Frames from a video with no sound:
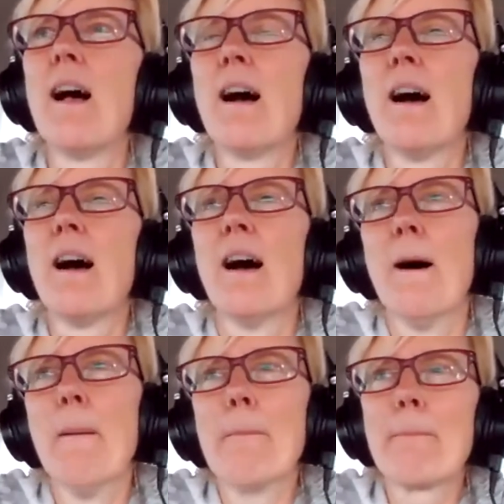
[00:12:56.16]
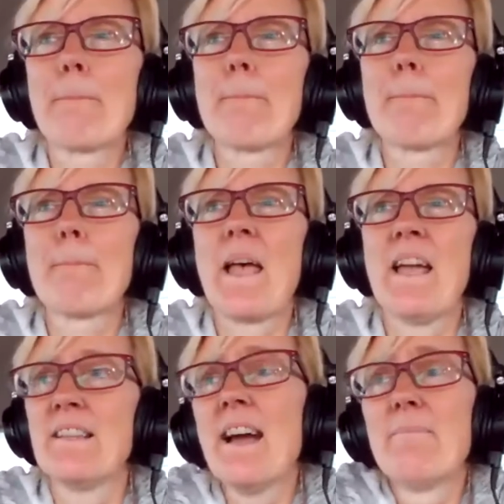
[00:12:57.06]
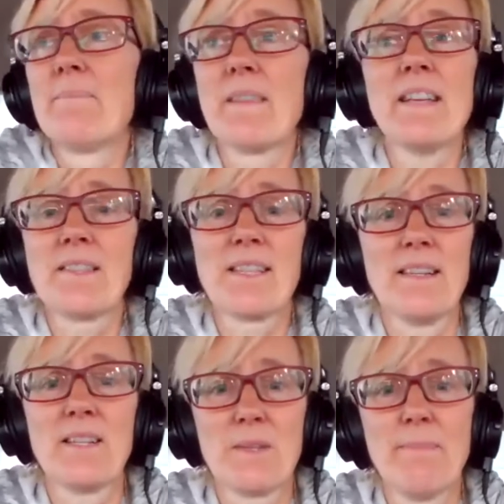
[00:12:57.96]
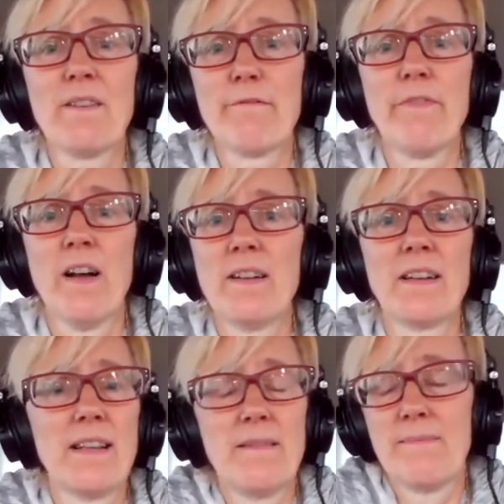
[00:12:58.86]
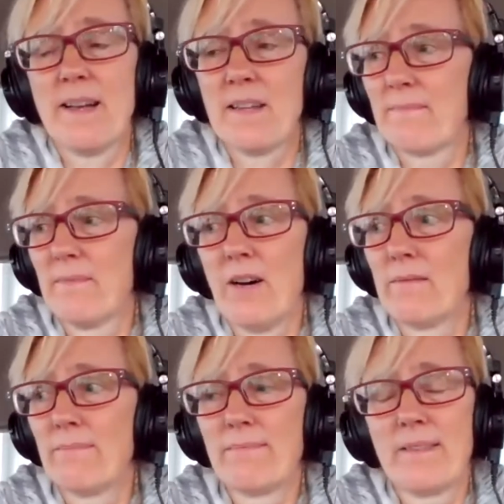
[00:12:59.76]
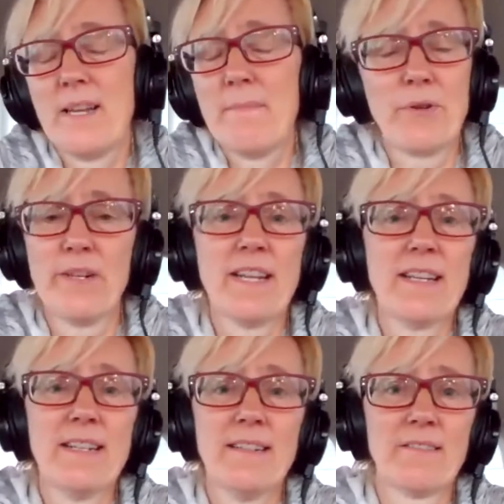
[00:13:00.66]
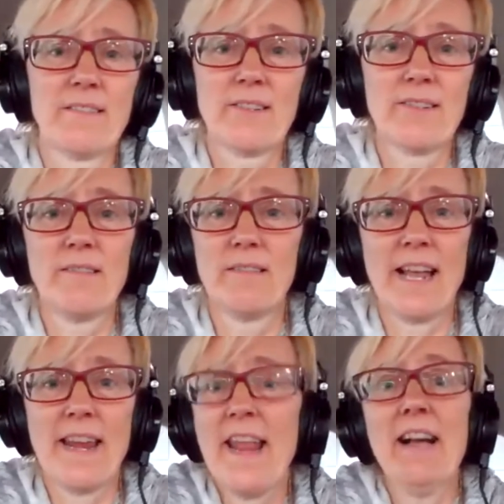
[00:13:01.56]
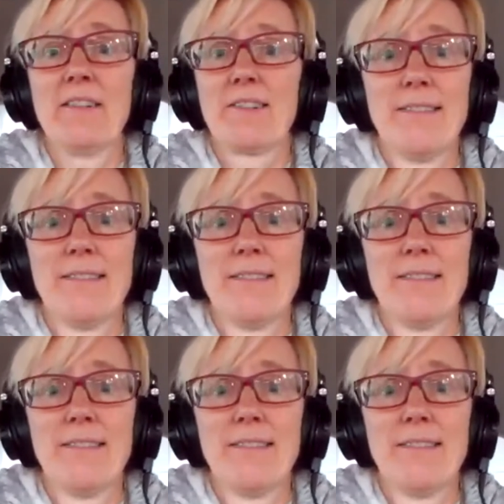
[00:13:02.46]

Um, and yeah, it's been fun. I'll keep doing it until I can't.